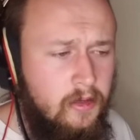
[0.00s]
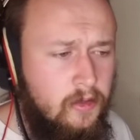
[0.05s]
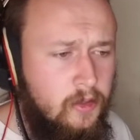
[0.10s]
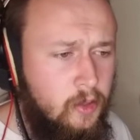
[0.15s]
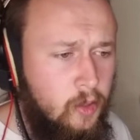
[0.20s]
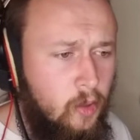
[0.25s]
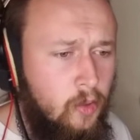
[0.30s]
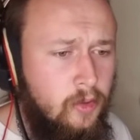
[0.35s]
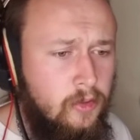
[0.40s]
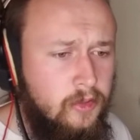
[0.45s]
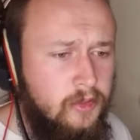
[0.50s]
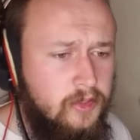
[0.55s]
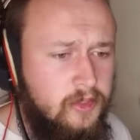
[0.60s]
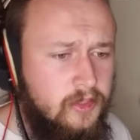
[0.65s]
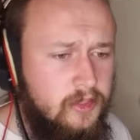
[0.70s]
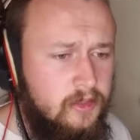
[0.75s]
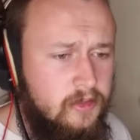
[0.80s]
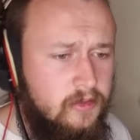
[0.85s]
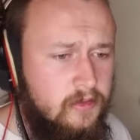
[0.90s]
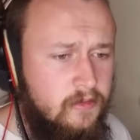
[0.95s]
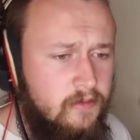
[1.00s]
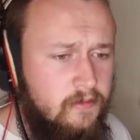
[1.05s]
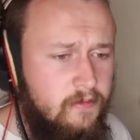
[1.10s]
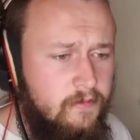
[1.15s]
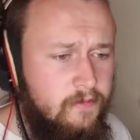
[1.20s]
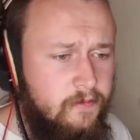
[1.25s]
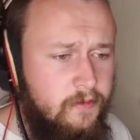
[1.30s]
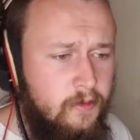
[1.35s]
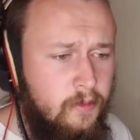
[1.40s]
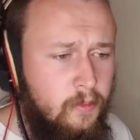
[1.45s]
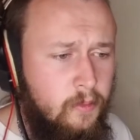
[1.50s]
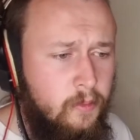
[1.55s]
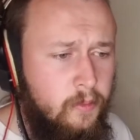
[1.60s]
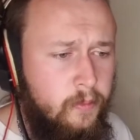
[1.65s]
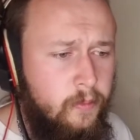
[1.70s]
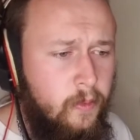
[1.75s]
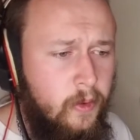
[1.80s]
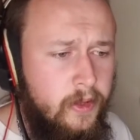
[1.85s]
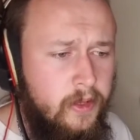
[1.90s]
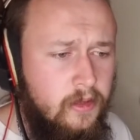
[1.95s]
goals for
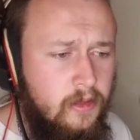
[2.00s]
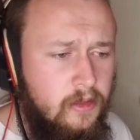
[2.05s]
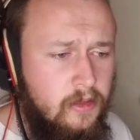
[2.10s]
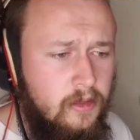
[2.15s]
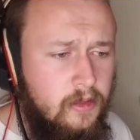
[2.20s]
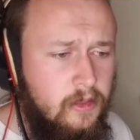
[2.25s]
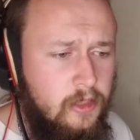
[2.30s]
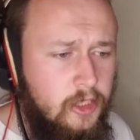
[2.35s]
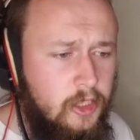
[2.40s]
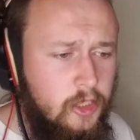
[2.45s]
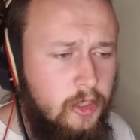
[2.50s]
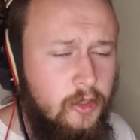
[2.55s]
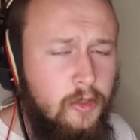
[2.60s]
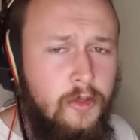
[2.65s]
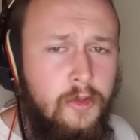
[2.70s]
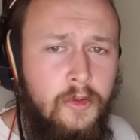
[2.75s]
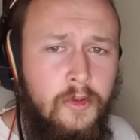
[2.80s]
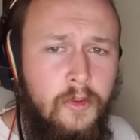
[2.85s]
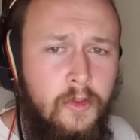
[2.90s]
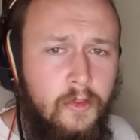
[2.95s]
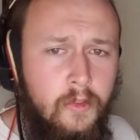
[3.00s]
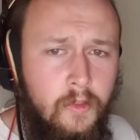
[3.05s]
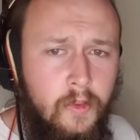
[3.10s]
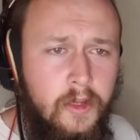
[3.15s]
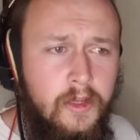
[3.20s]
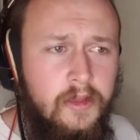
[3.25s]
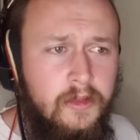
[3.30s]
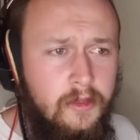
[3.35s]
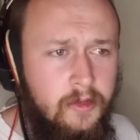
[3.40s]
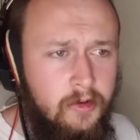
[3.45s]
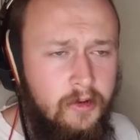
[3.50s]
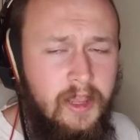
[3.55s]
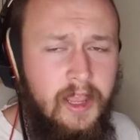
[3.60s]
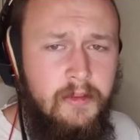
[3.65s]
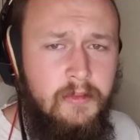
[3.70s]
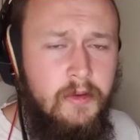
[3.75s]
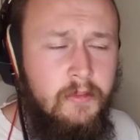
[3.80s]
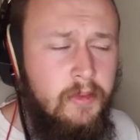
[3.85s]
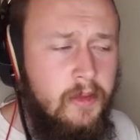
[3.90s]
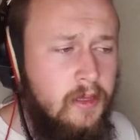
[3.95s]
what you want your
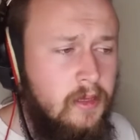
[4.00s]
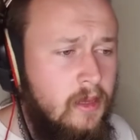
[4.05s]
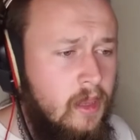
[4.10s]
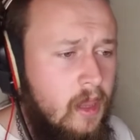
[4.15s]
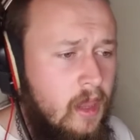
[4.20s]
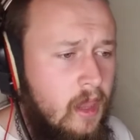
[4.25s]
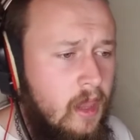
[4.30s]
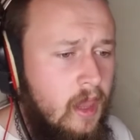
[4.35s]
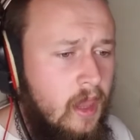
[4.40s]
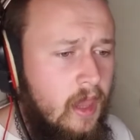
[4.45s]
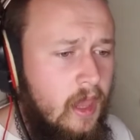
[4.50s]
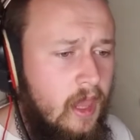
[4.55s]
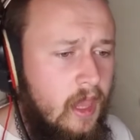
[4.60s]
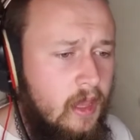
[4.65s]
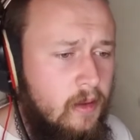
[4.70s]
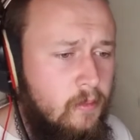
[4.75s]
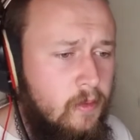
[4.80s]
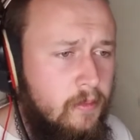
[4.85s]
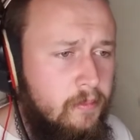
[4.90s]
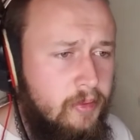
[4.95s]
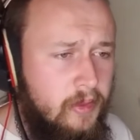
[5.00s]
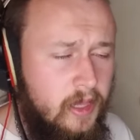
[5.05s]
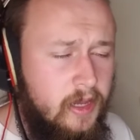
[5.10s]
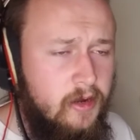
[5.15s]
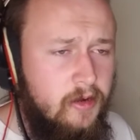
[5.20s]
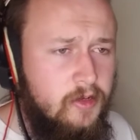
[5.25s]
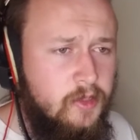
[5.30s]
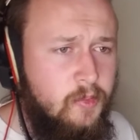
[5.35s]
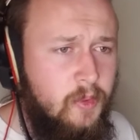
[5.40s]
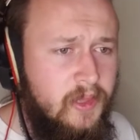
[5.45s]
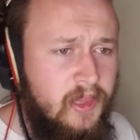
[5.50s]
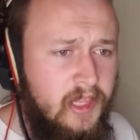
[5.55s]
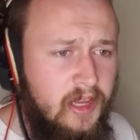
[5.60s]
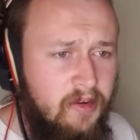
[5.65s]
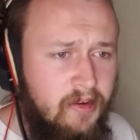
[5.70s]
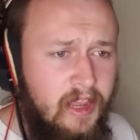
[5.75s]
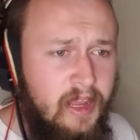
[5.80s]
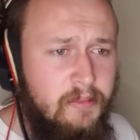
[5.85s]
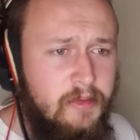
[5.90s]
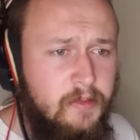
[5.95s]
game to be and what players want
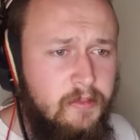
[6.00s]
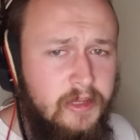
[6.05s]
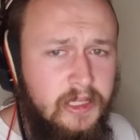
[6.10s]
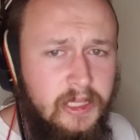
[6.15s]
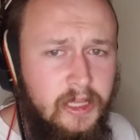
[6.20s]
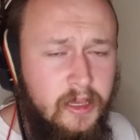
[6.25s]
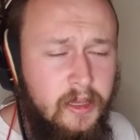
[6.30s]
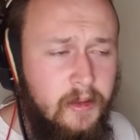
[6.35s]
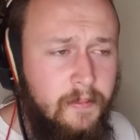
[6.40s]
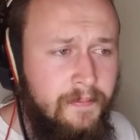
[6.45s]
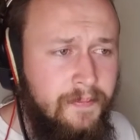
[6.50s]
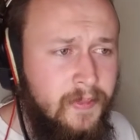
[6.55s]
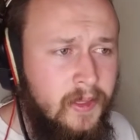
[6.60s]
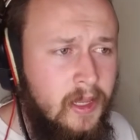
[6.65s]
their game to be like.